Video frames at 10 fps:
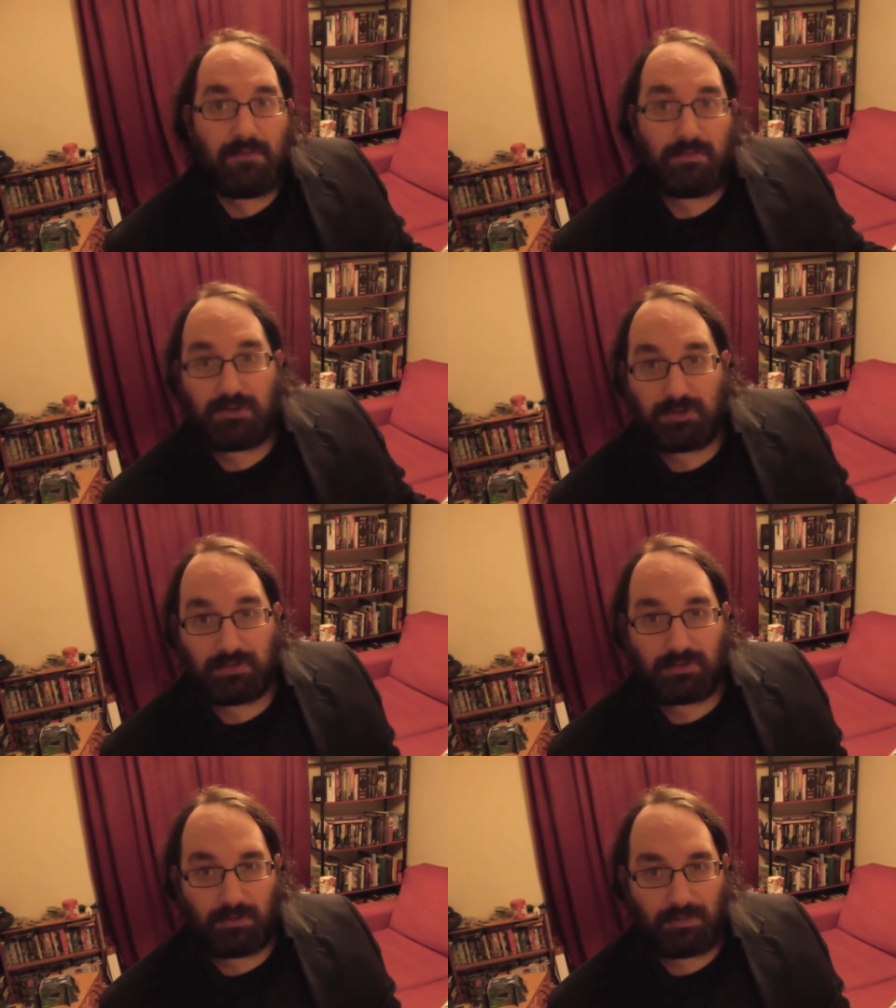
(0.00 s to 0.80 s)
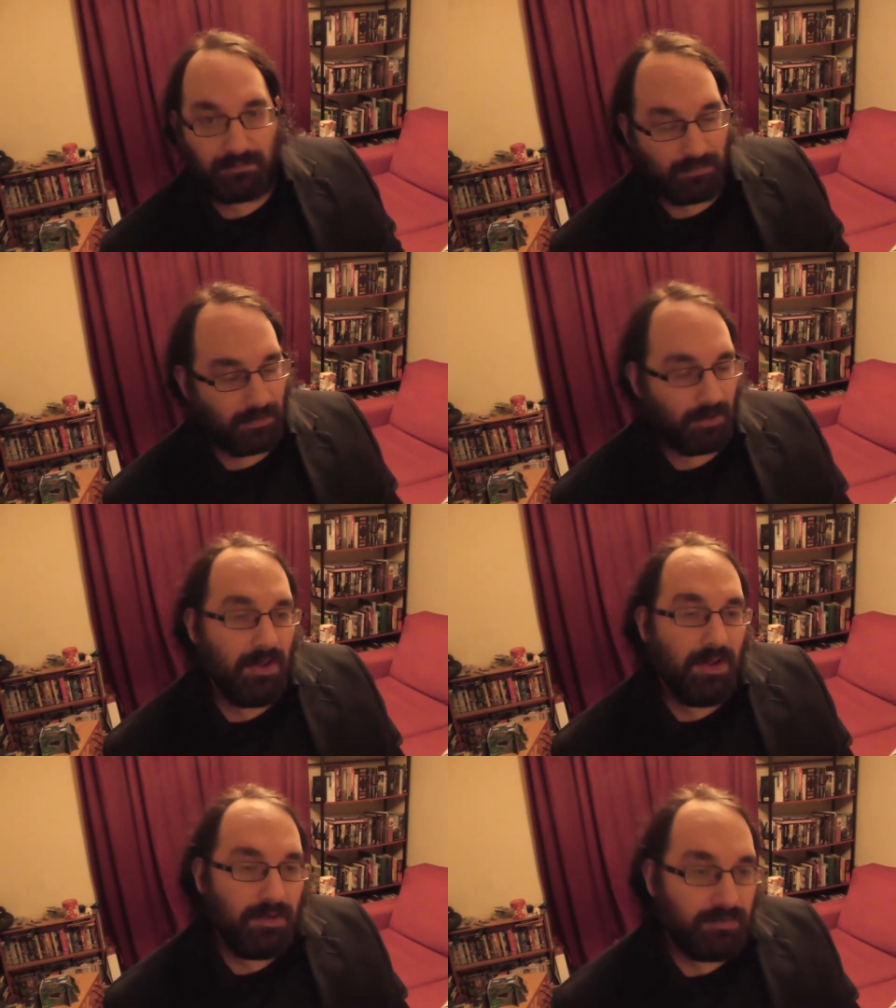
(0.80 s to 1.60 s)
visuals on before.
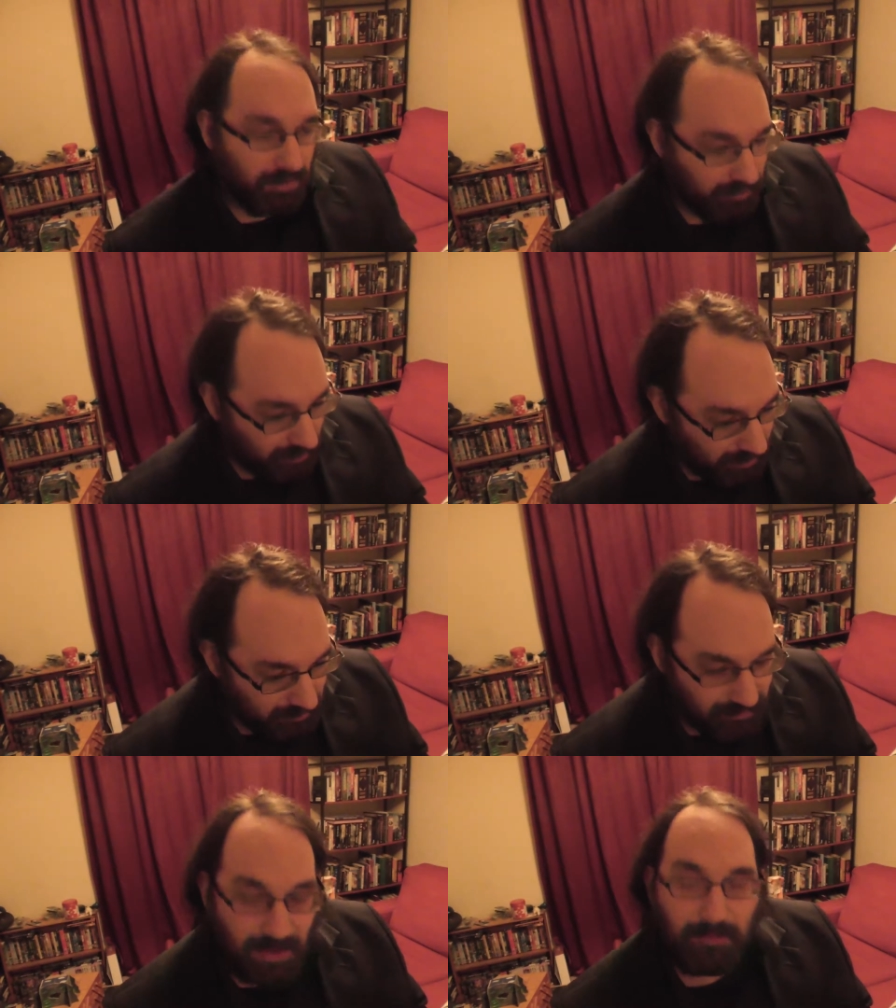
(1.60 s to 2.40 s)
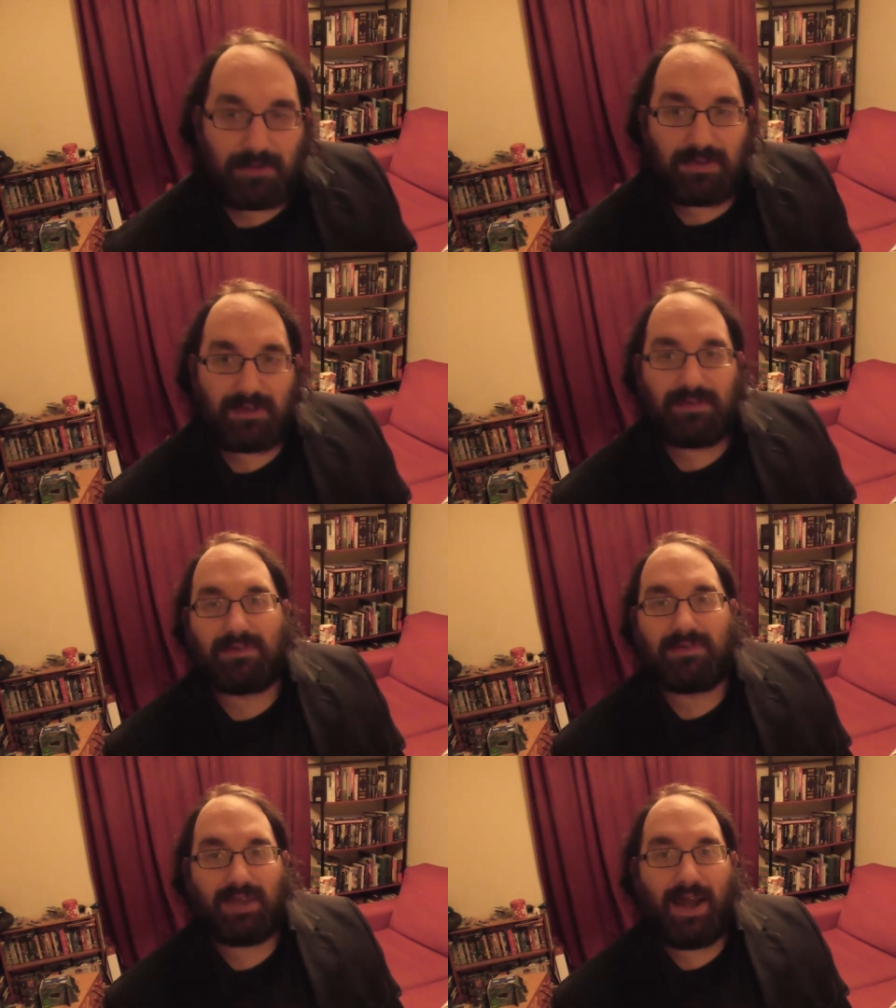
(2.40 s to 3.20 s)
So those demo discs.